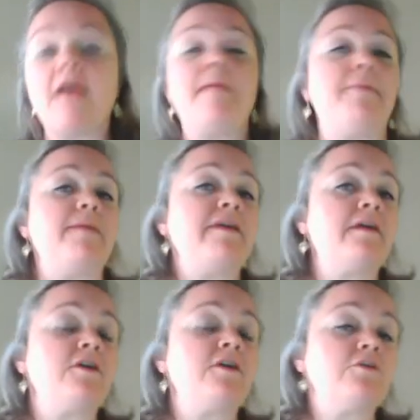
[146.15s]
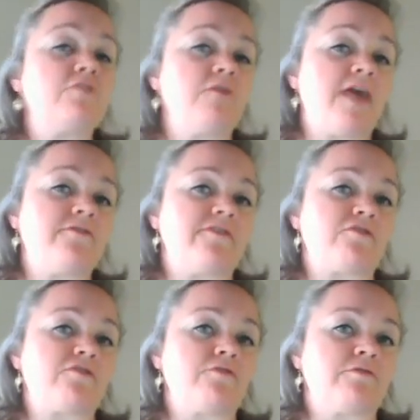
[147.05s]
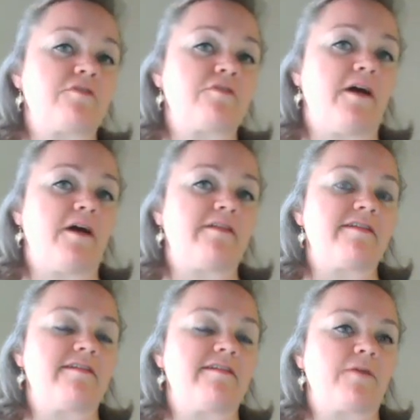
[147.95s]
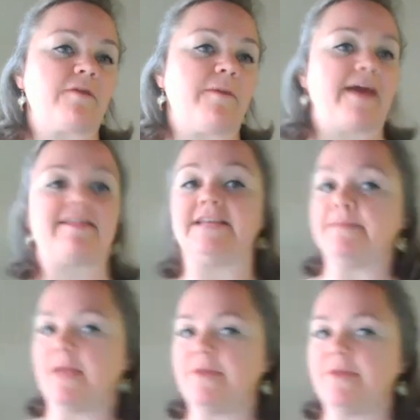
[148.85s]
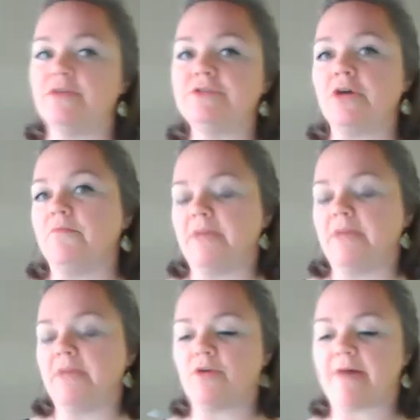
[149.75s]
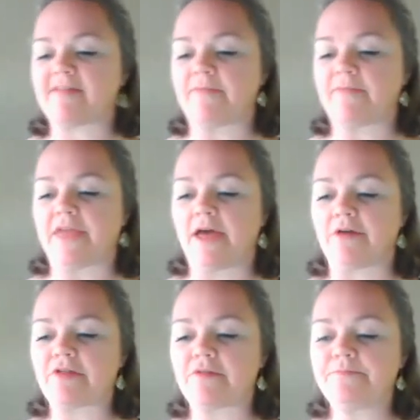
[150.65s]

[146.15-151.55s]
Maybe you do have a visceral response in some capacity. Maybe you don't. Maybe you have something else.